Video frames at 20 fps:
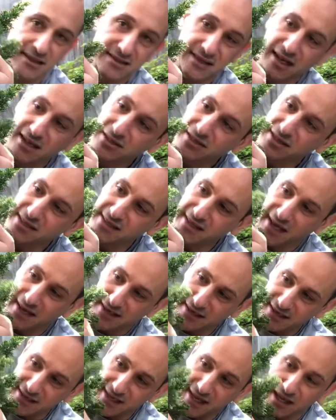actually starting
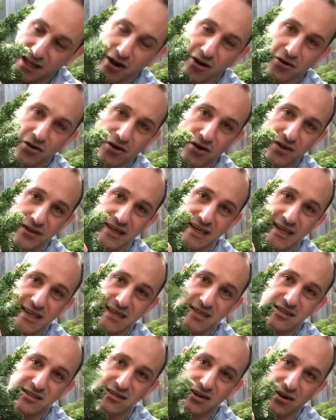to yellow on the
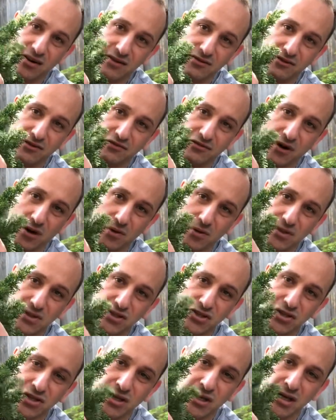inside of the
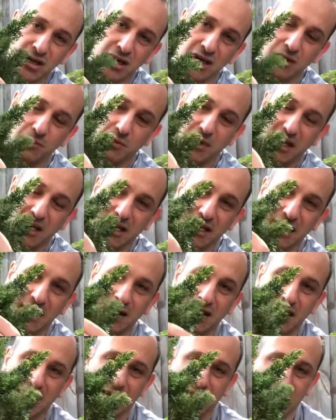foliage, meaning
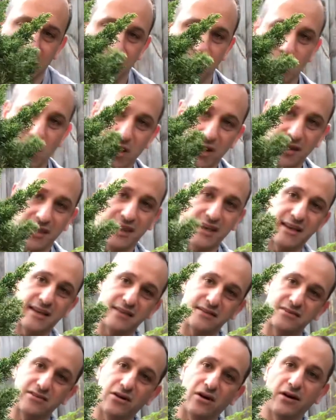what I think
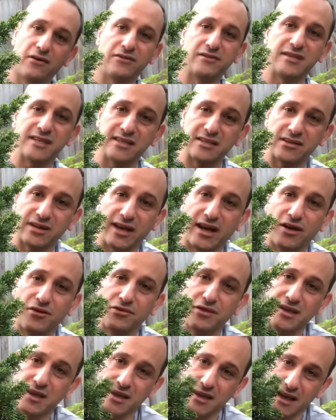obviously it's not
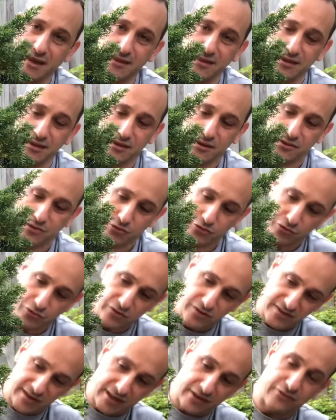healthy, and the
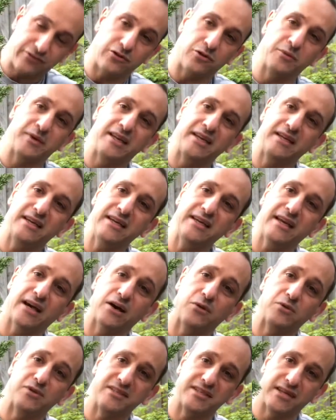roots that are forming in
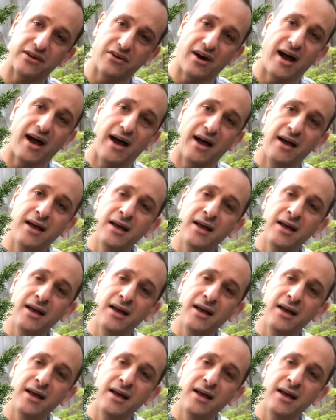here, which there are